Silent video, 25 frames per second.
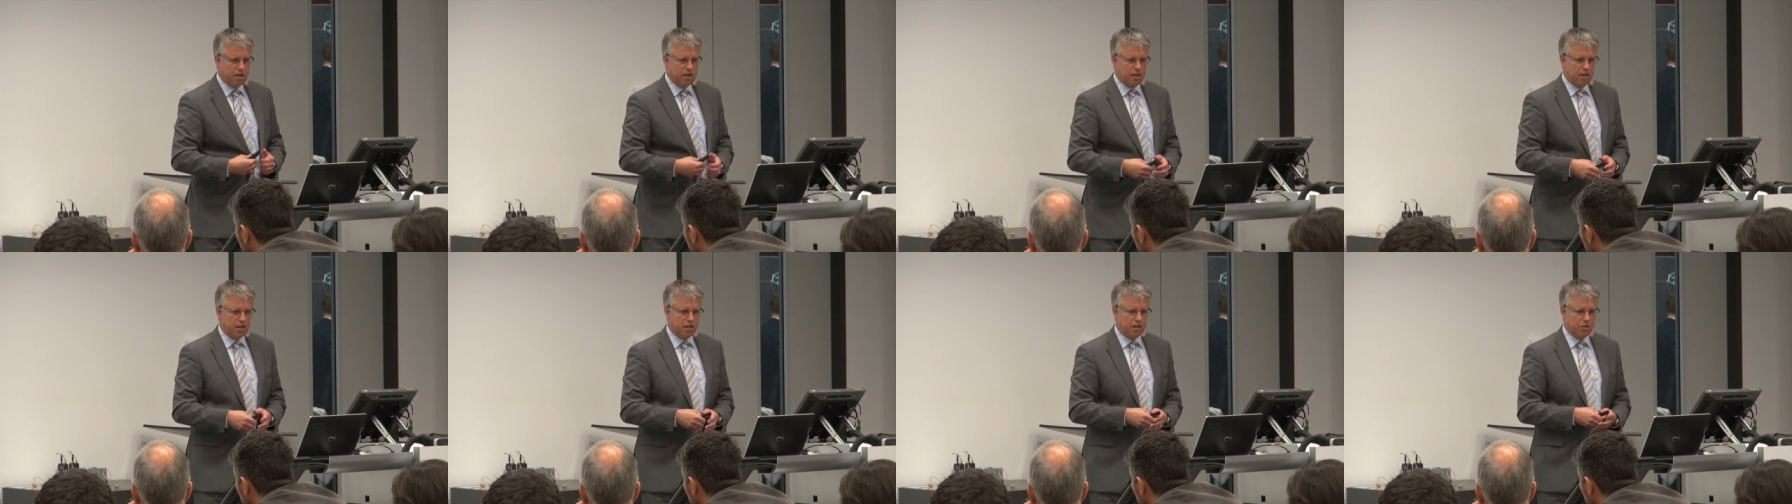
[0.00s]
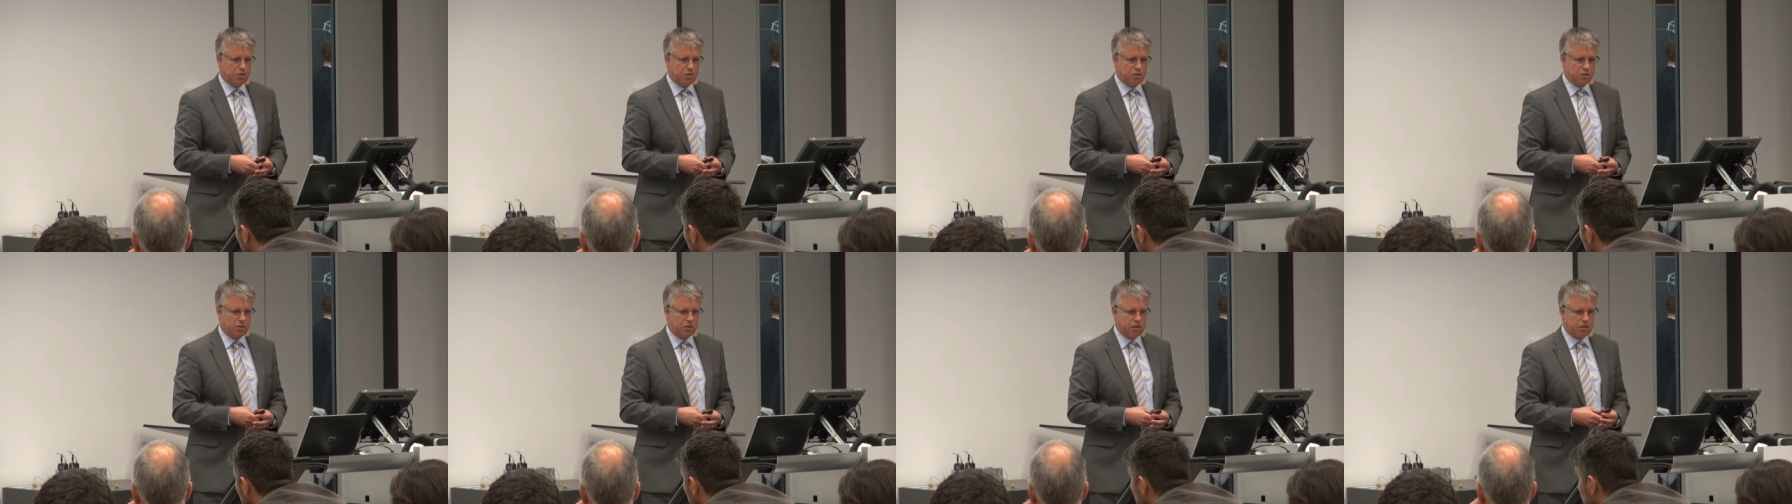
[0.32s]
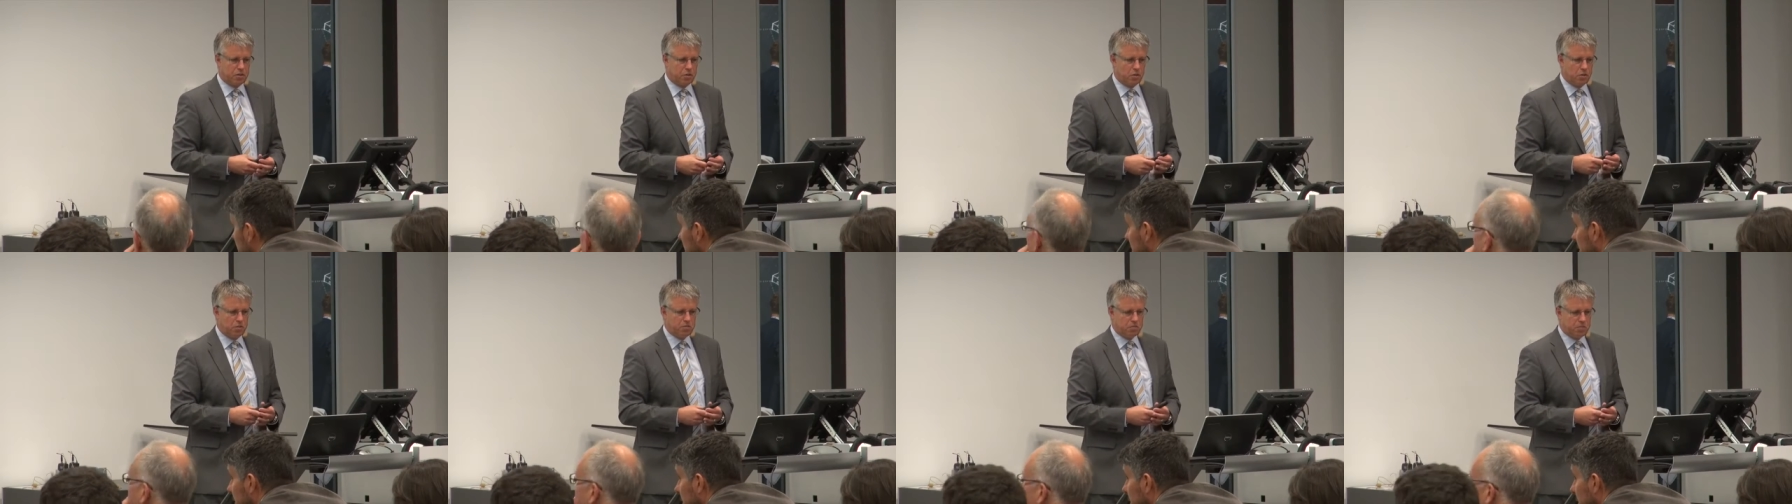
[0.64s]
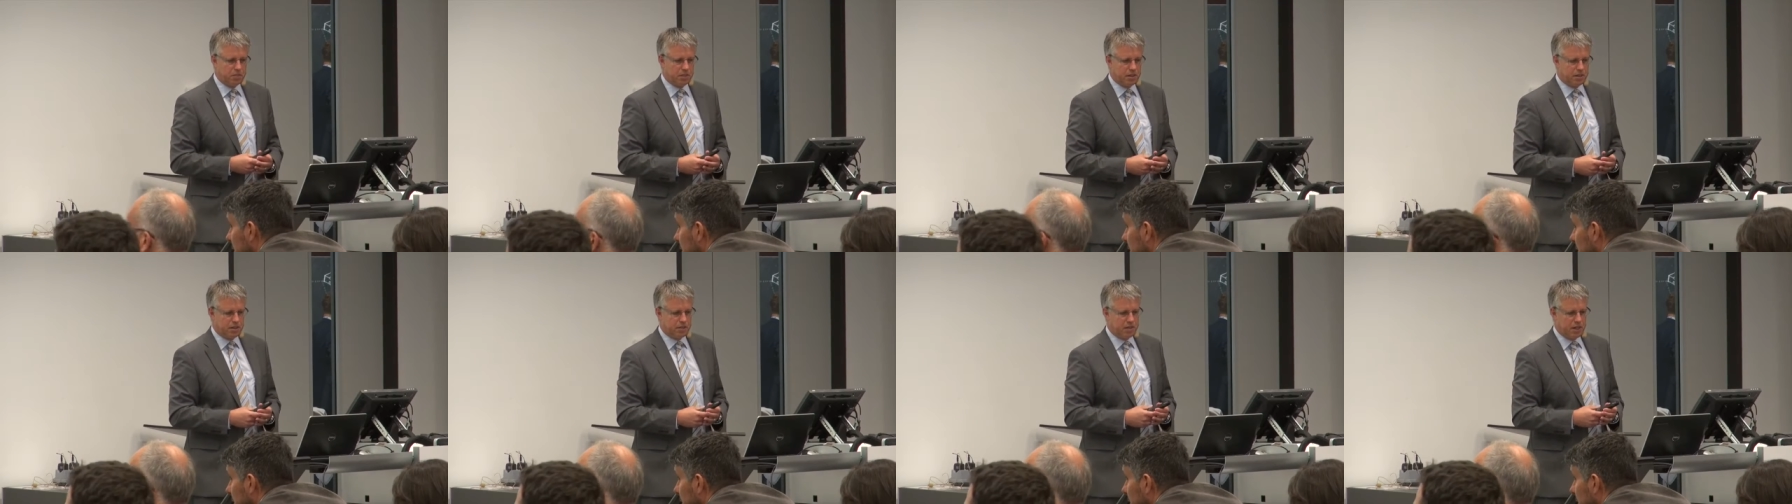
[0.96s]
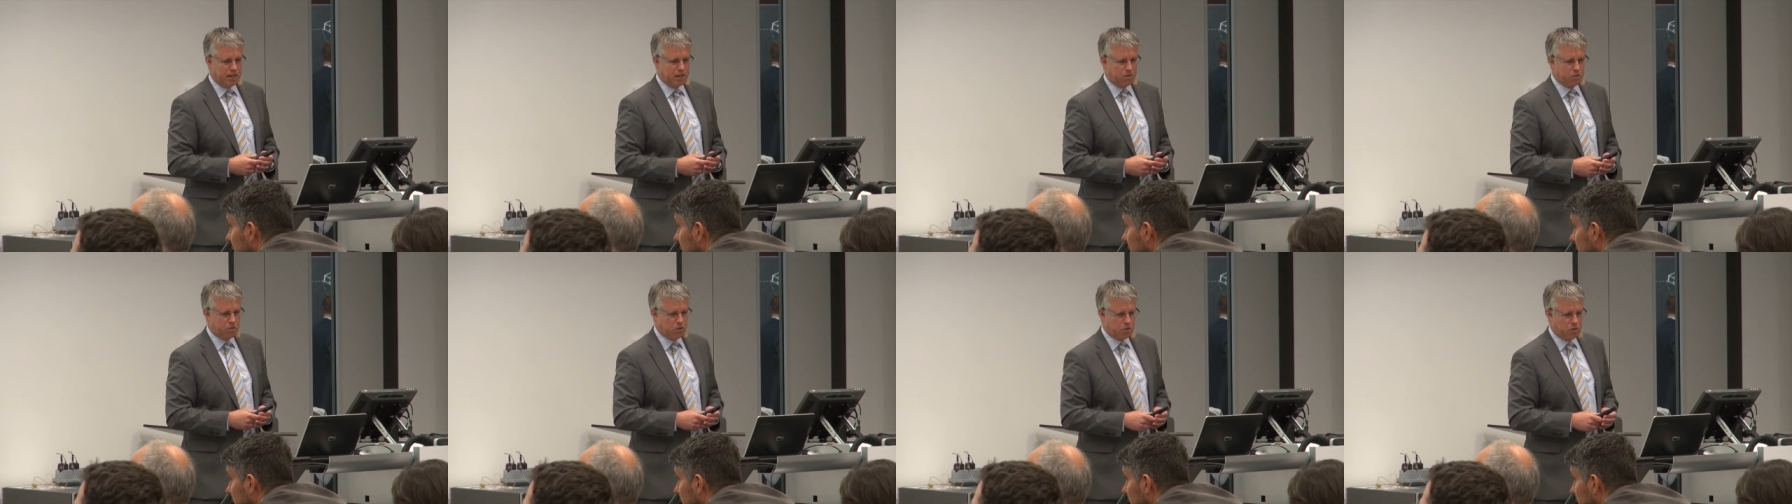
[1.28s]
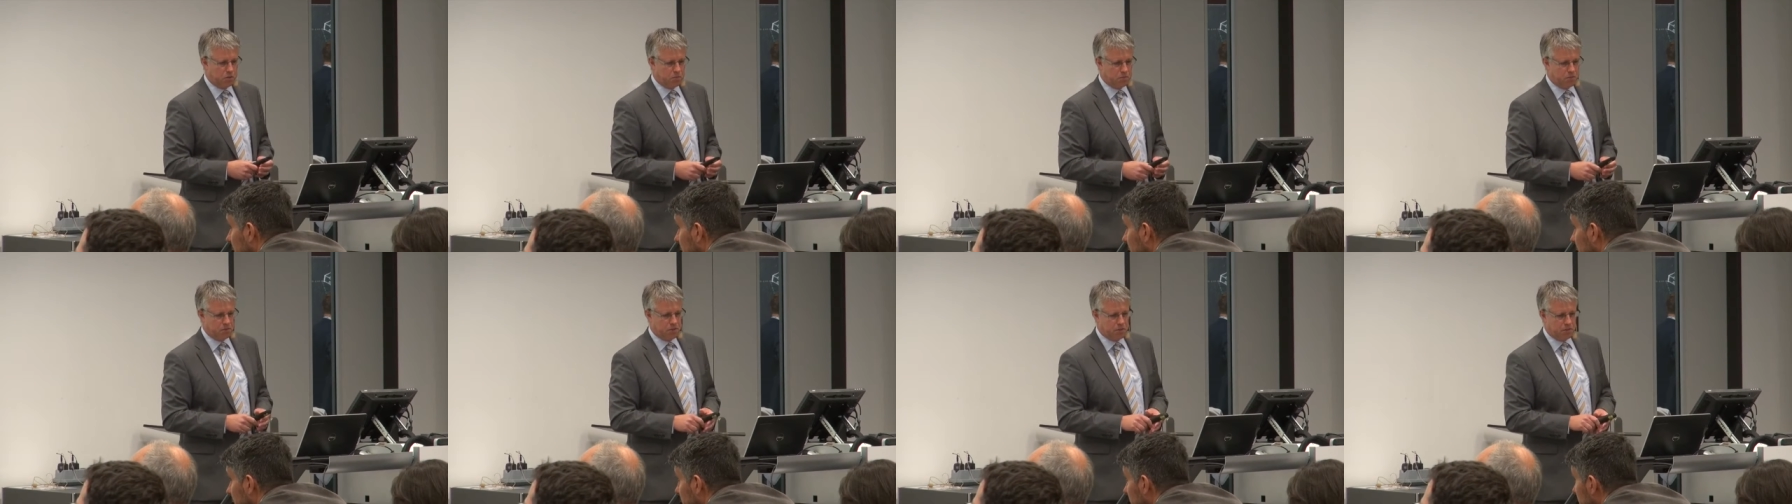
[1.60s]
on our
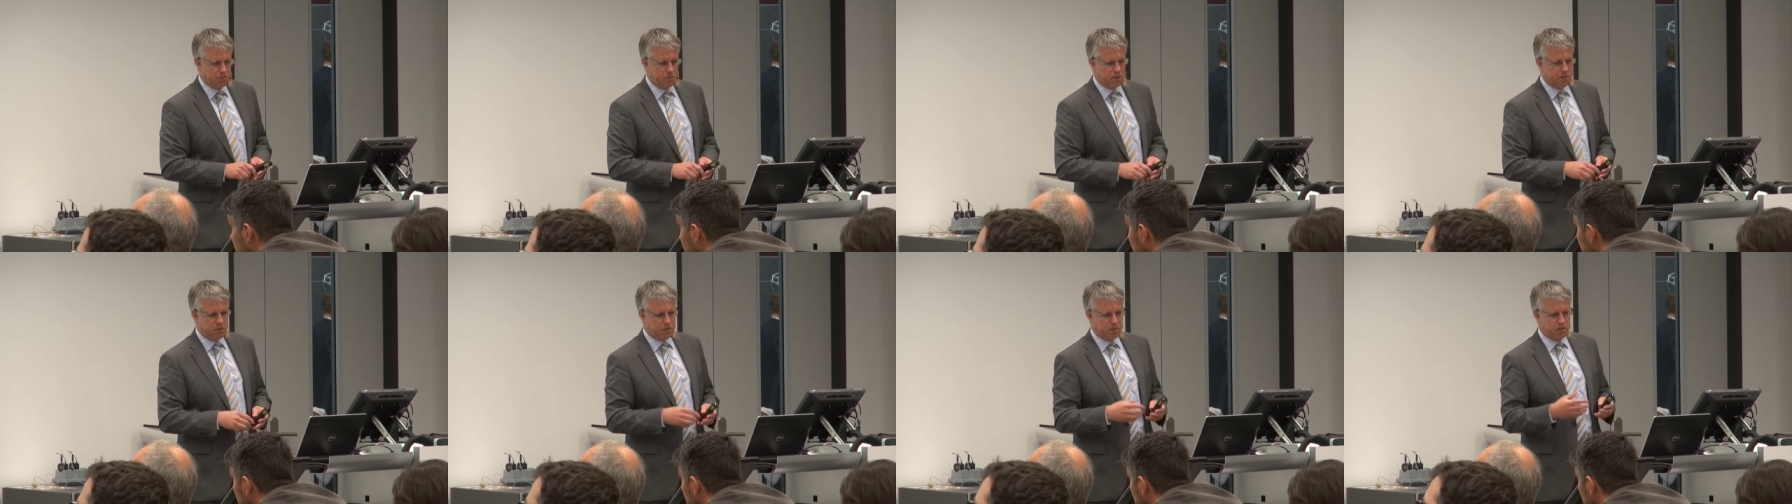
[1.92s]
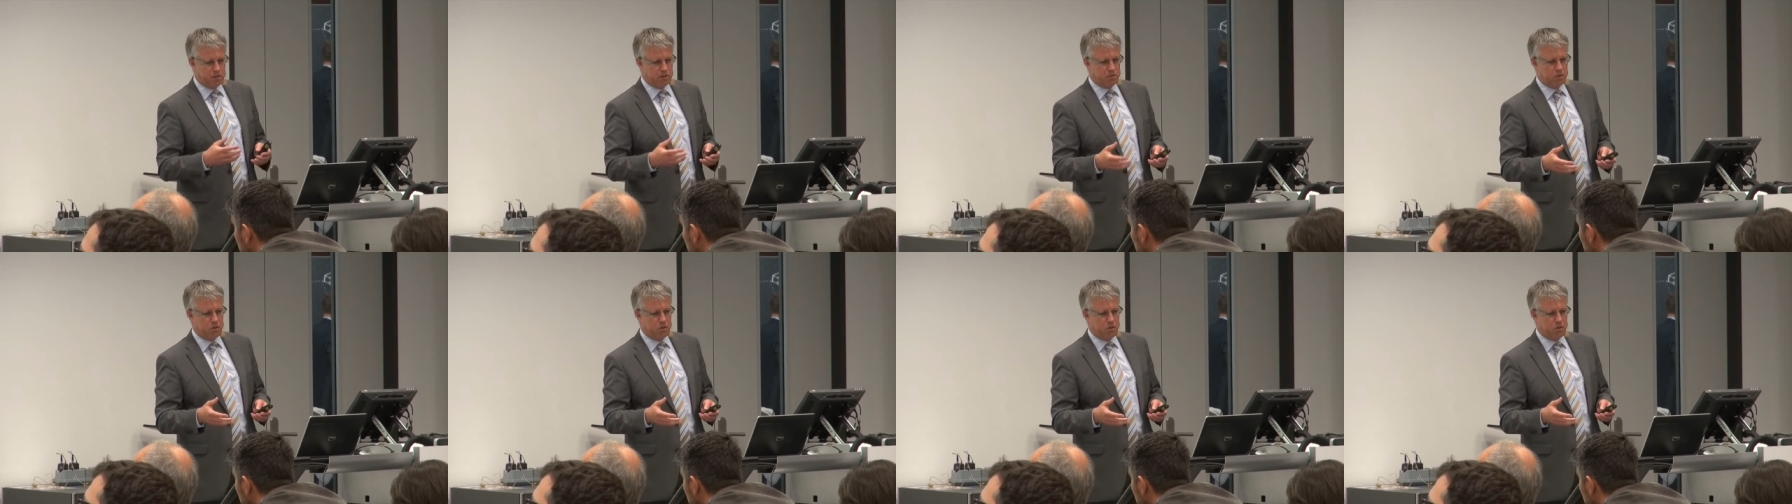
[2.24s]
companies, because